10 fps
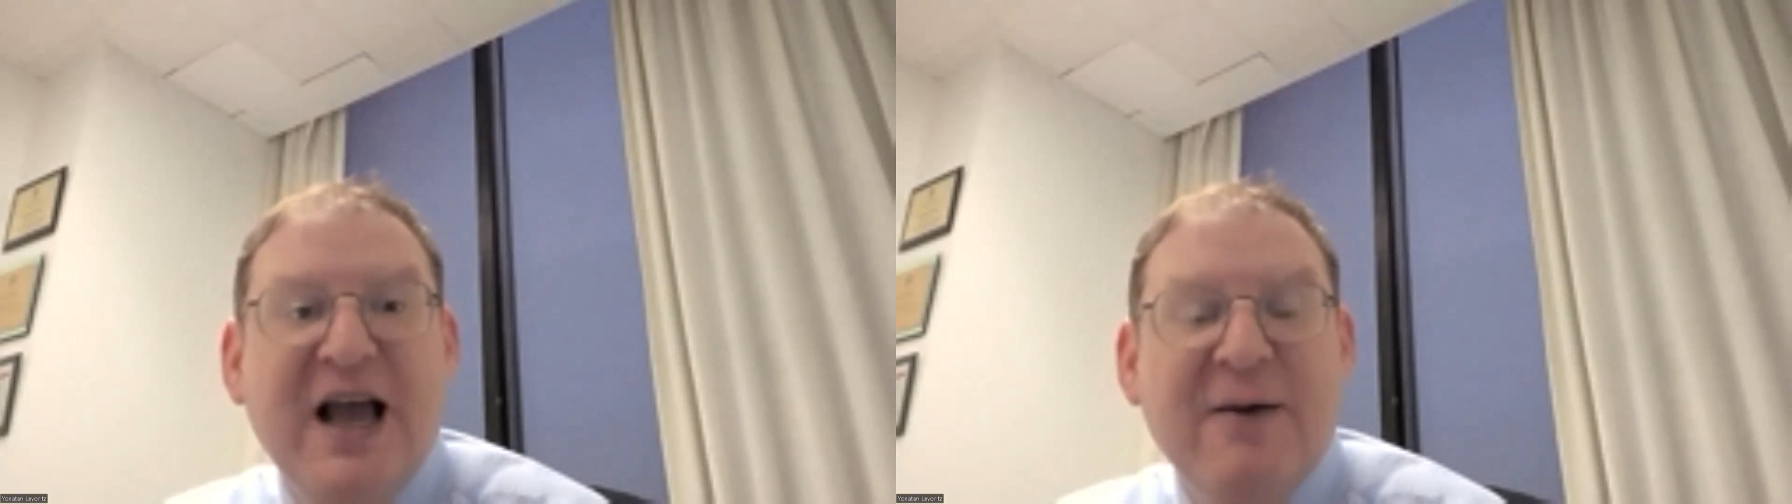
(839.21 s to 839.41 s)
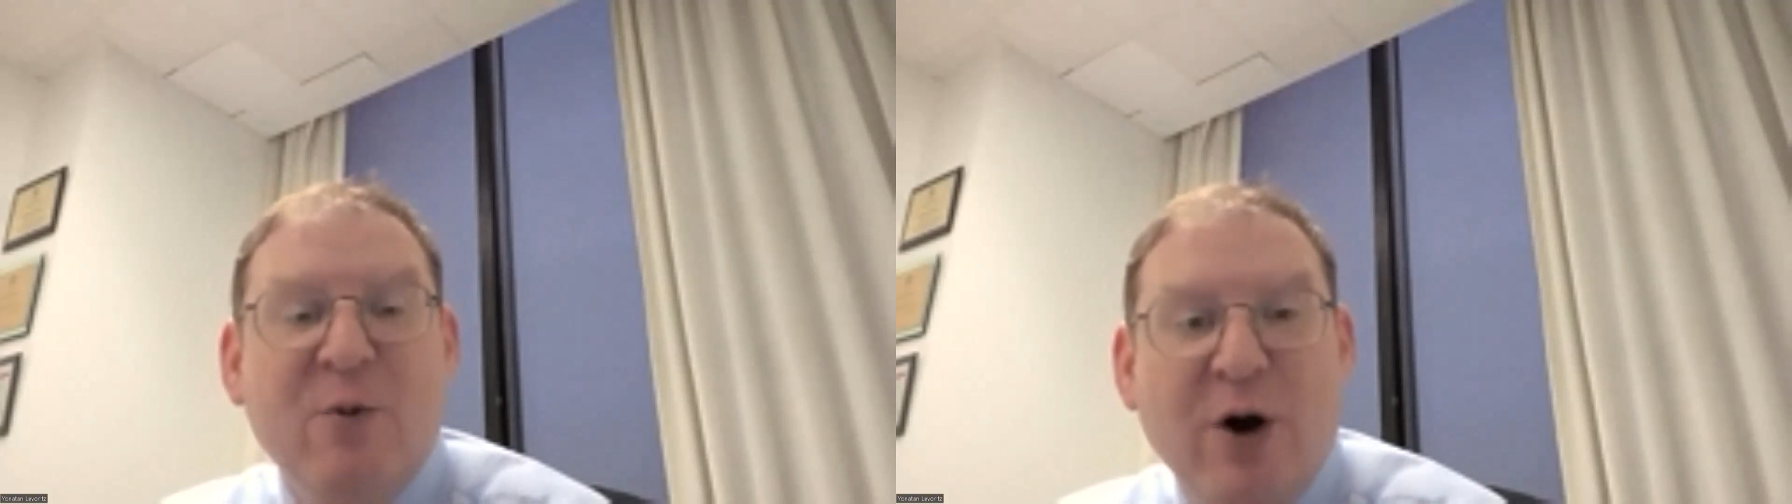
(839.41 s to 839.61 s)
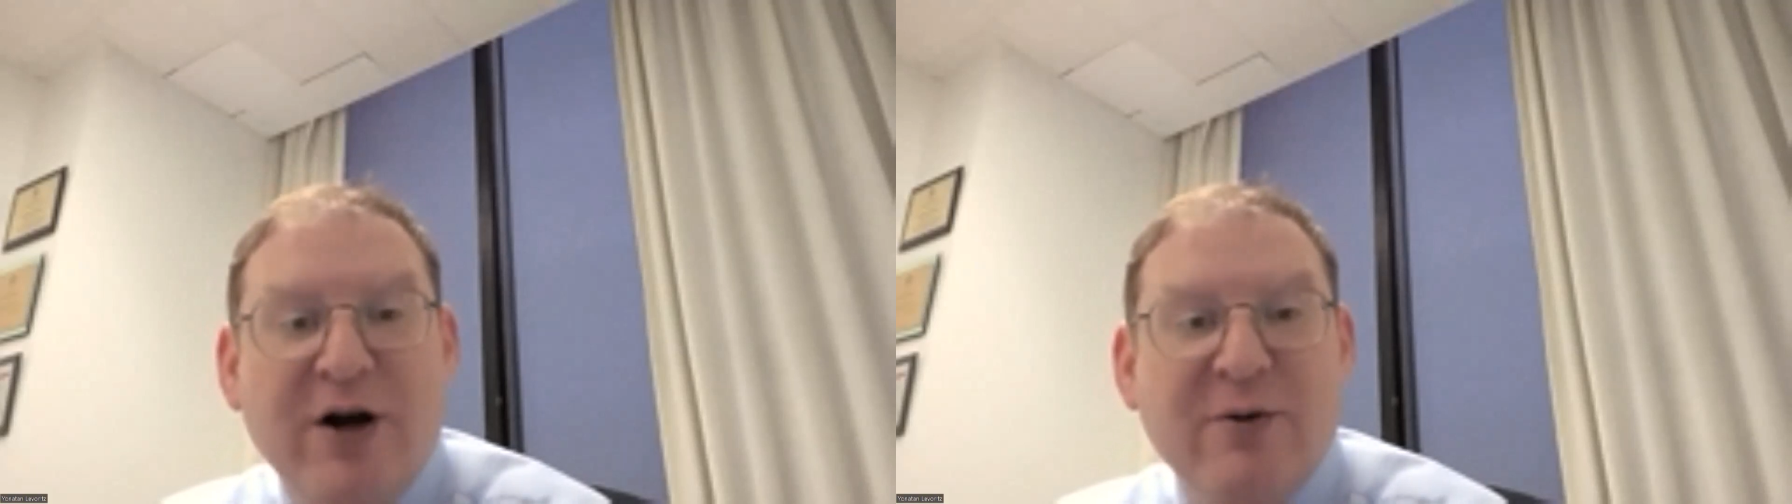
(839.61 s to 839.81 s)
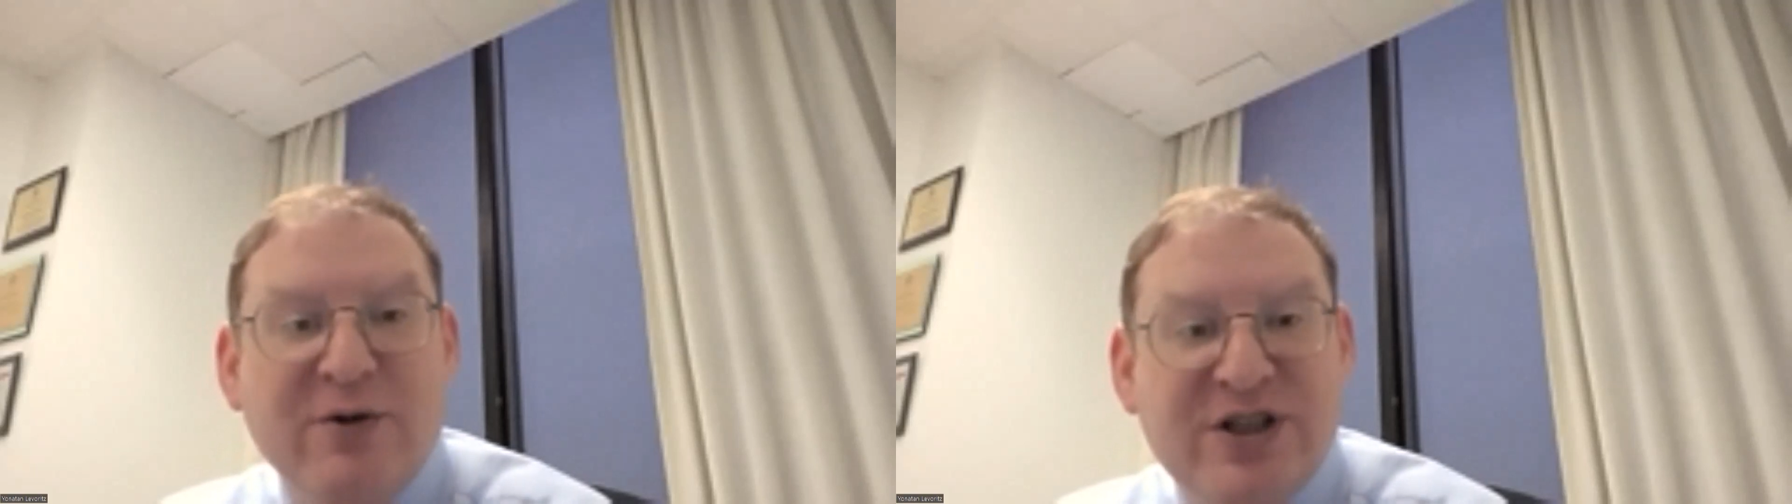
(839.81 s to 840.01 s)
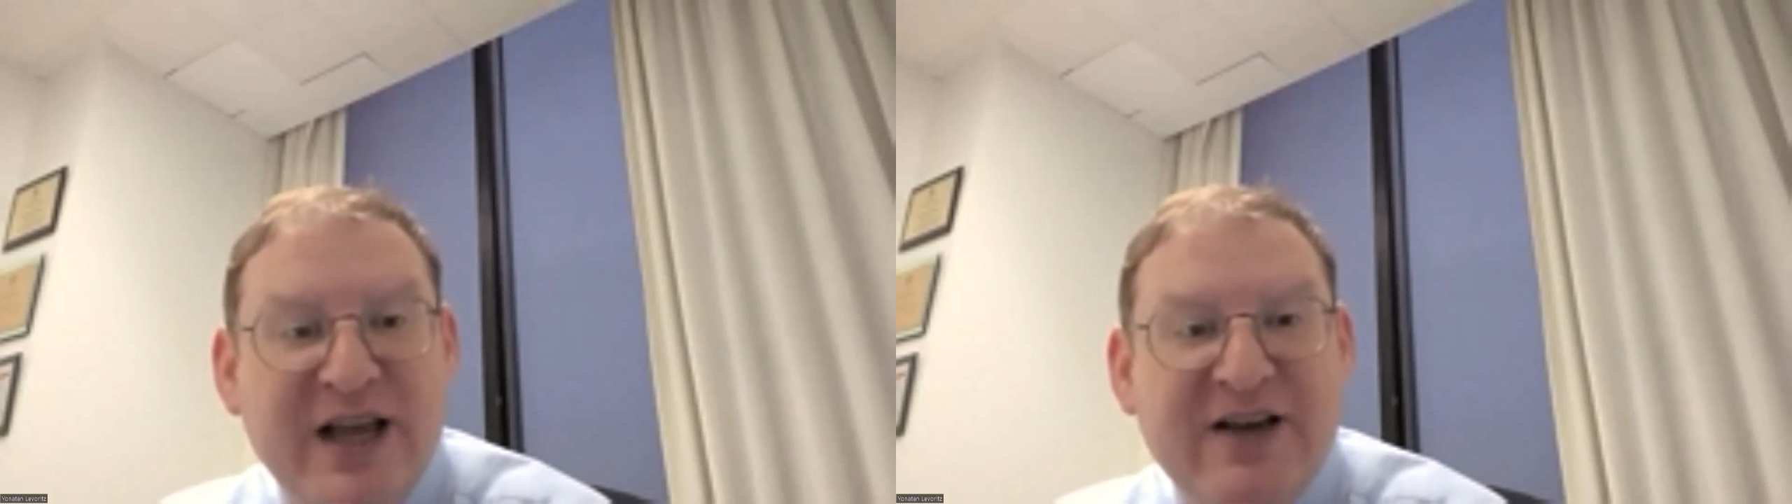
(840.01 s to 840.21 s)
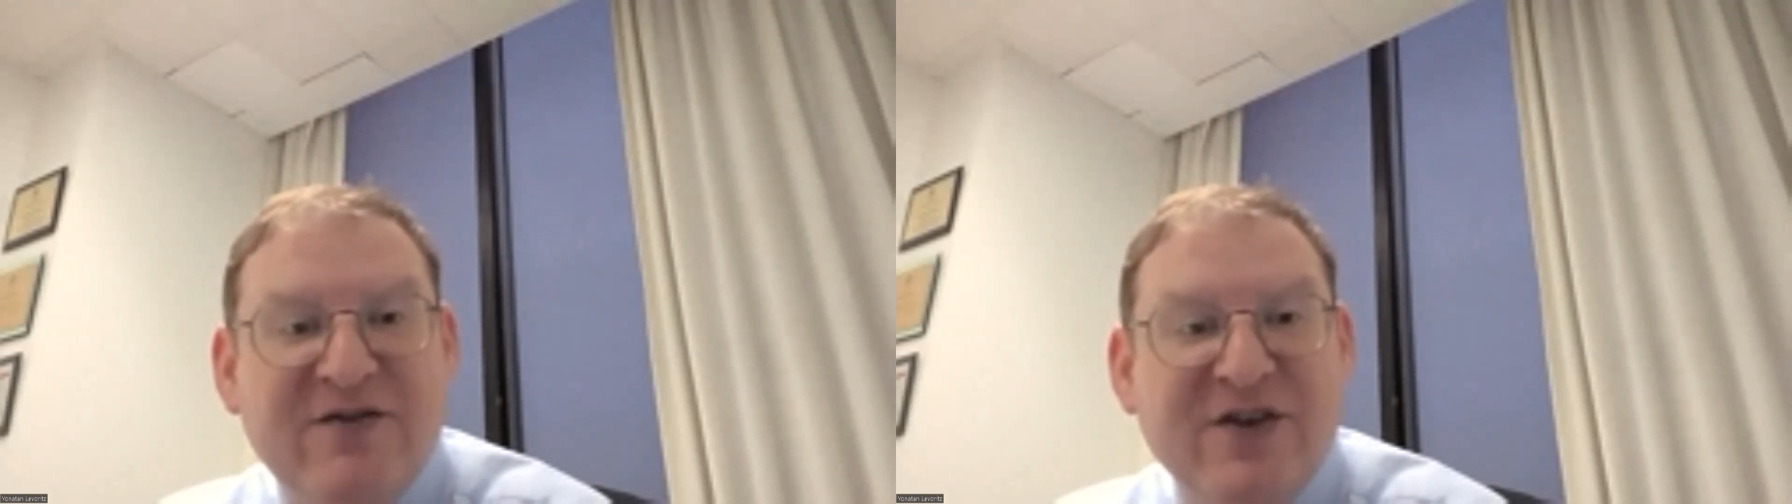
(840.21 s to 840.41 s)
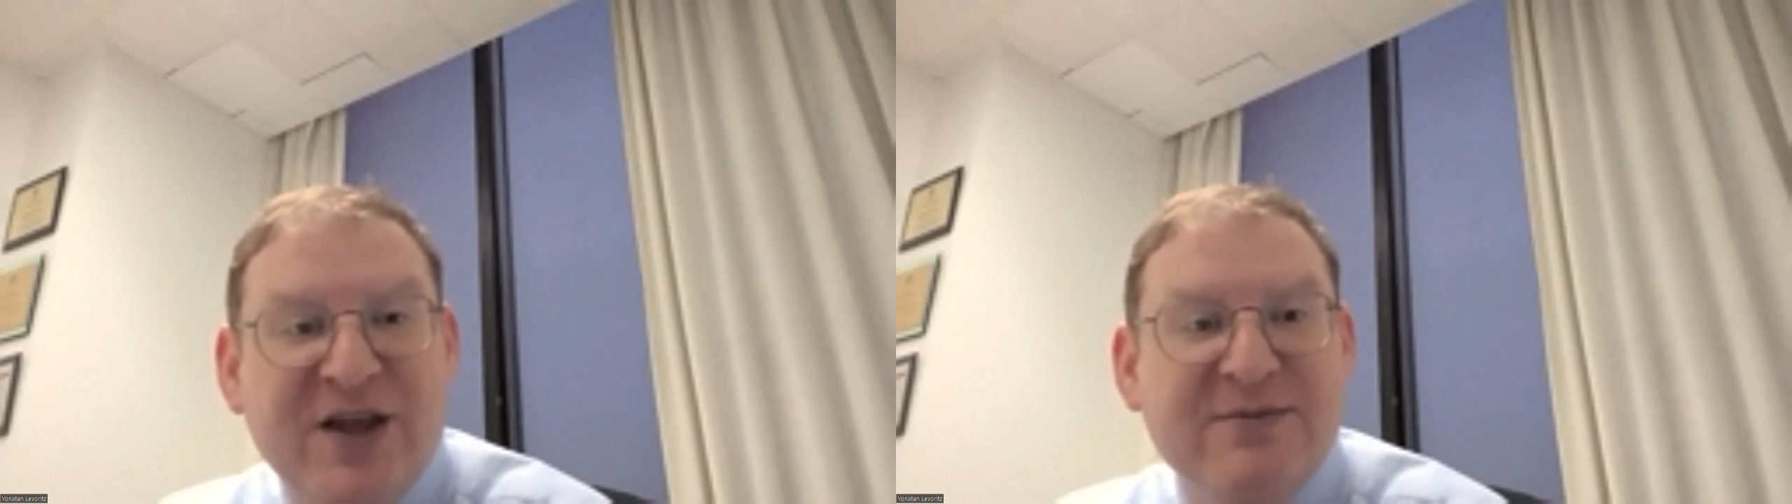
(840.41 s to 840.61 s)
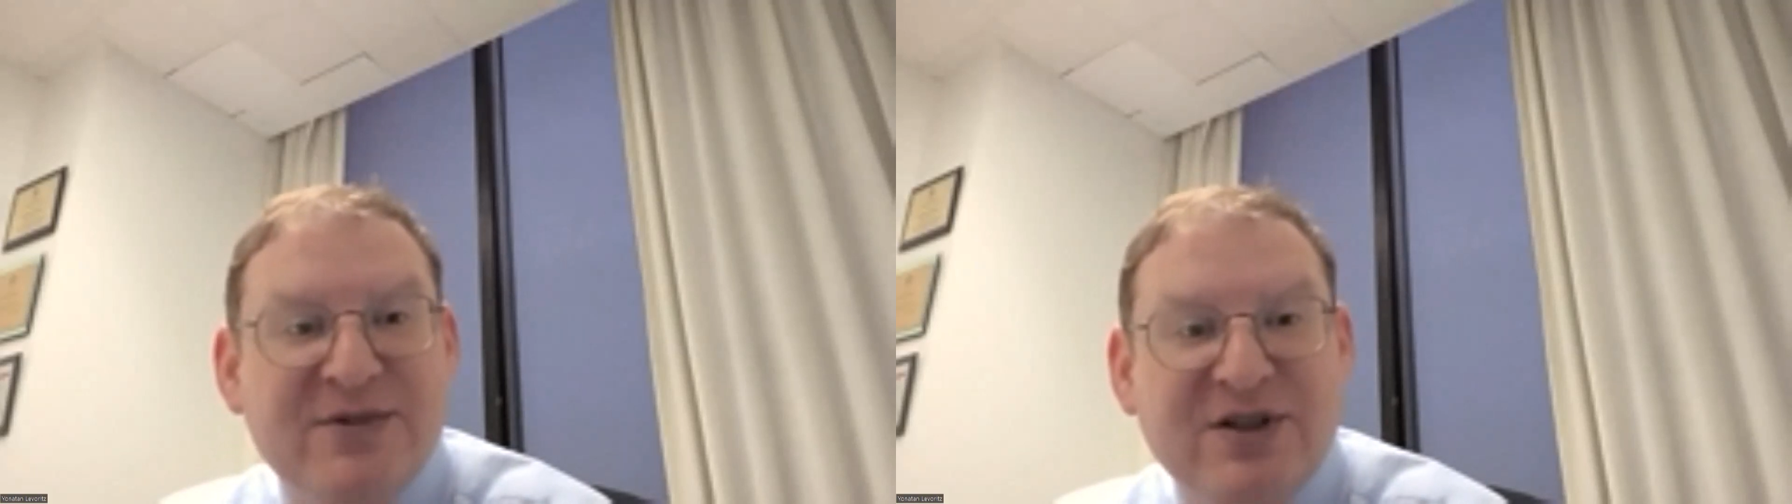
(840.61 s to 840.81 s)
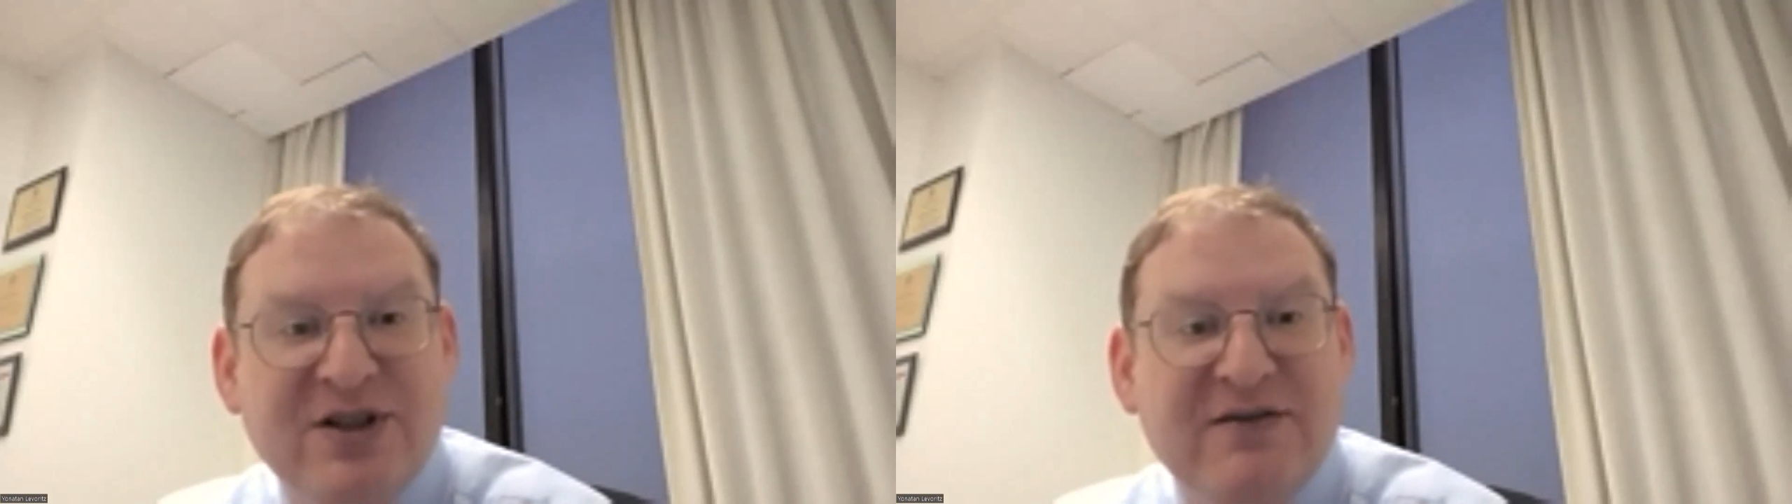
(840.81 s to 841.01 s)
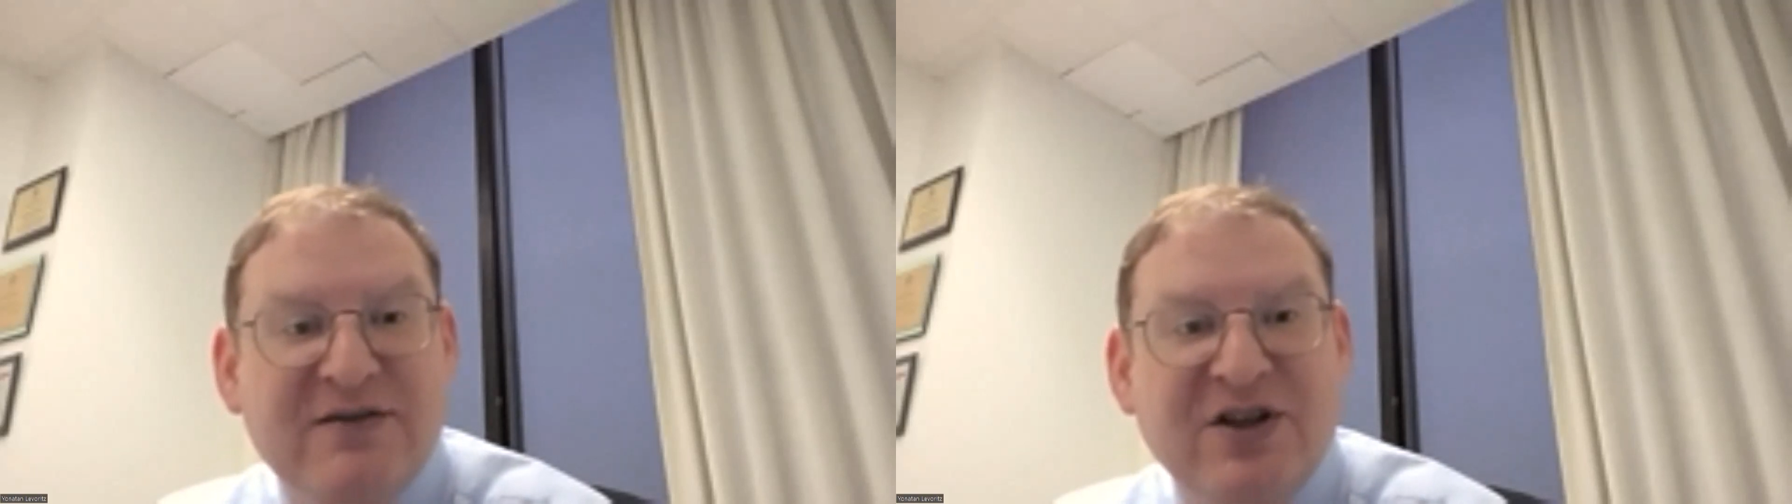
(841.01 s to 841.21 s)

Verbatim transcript: and what it would take for them to live